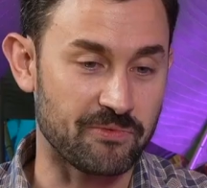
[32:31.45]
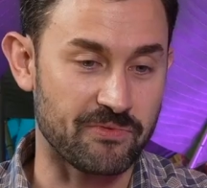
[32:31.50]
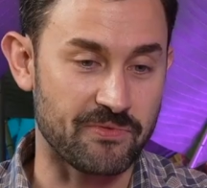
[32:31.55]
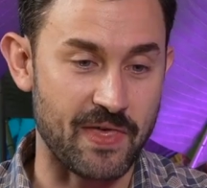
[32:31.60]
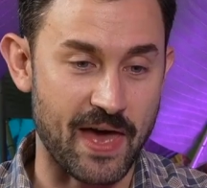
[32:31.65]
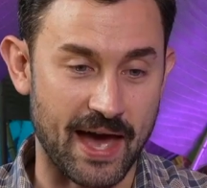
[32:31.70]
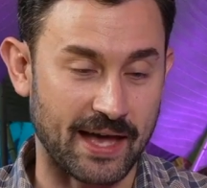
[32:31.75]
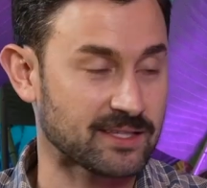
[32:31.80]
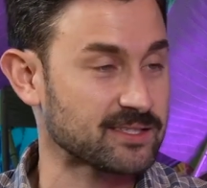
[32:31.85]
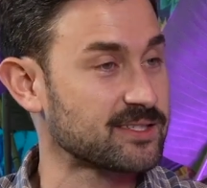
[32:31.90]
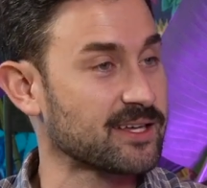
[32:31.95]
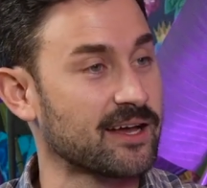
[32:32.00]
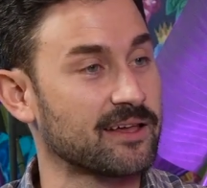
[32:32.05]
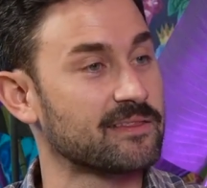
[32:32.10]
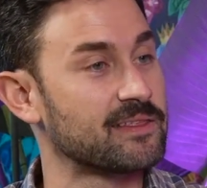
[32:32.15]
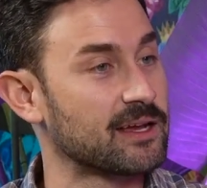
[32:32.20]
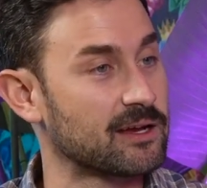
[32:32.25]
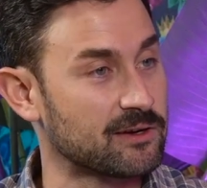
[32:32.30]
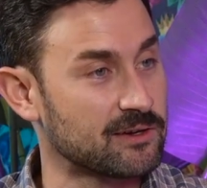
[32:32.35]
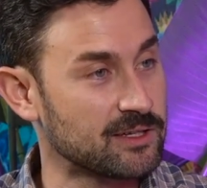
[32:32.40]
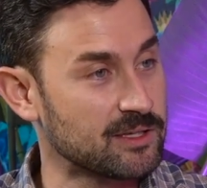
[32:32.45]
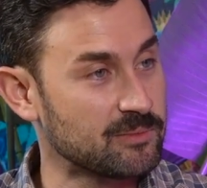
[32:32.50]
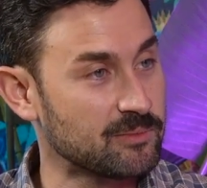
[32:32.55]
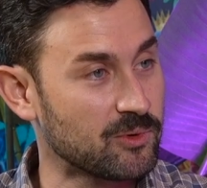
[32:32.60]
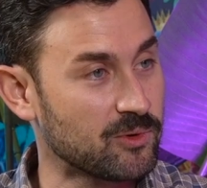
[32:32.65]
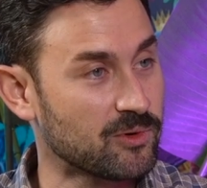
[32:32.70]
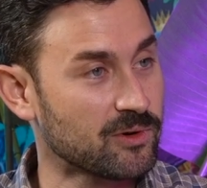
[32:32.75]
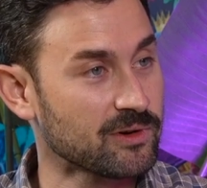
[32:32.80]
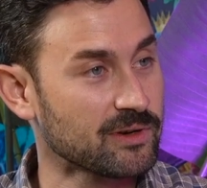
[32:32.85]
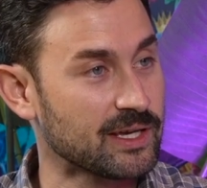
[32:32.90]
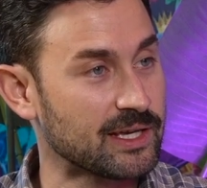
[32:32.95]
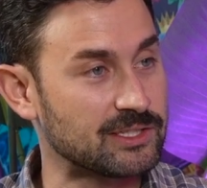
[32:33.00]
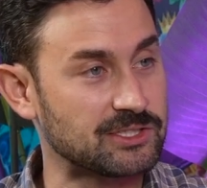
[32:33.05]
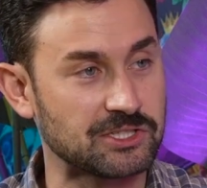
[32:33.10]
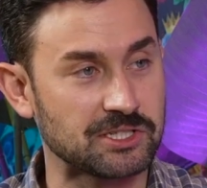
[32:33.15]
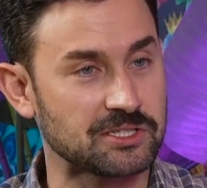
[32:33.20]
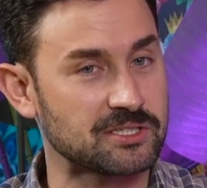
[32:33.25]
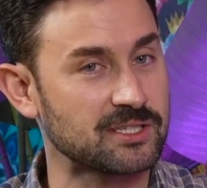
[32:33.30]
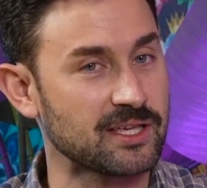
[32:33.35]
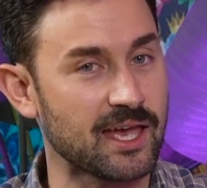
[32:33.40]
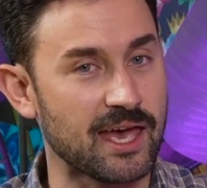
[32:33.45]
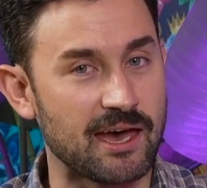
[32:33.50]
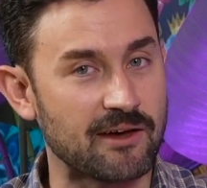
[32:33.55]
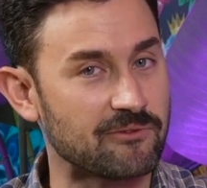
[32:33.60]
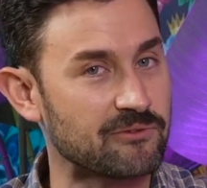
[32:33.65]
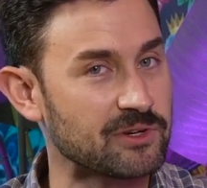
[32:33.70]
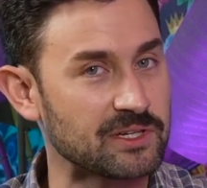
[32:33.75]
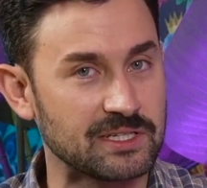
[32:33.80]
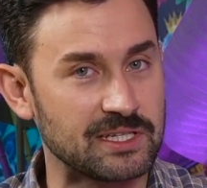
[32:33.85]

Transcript: that's not there anymore. It's just every